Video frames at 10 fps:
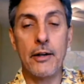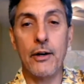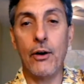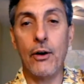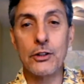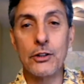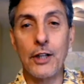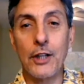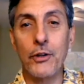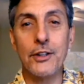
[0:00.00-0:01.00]

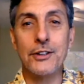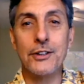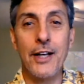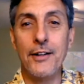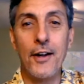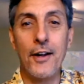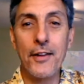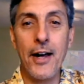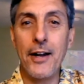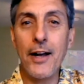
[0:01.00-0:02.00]
wholesale real estate and all of
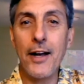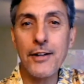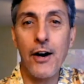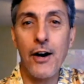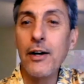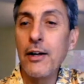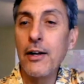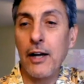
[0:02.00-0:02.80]
that? Heck no.